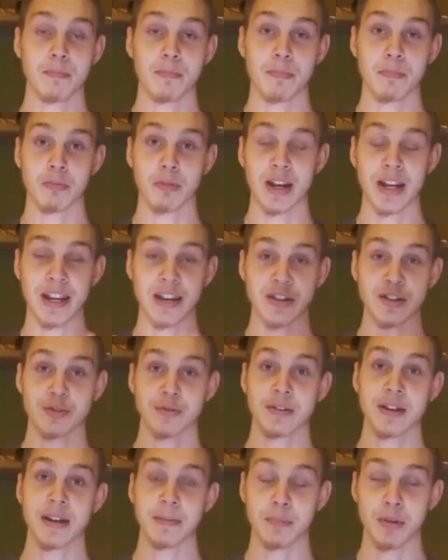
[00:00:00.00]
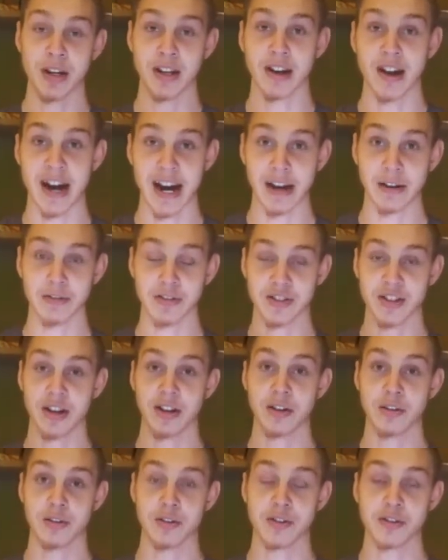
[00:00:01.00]
bringing a tree, putting idols
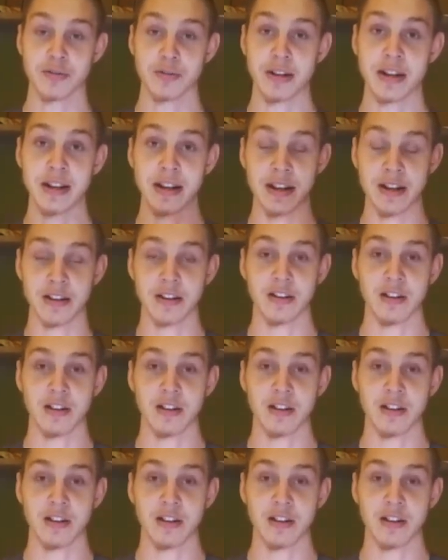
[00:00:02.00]
under a tree.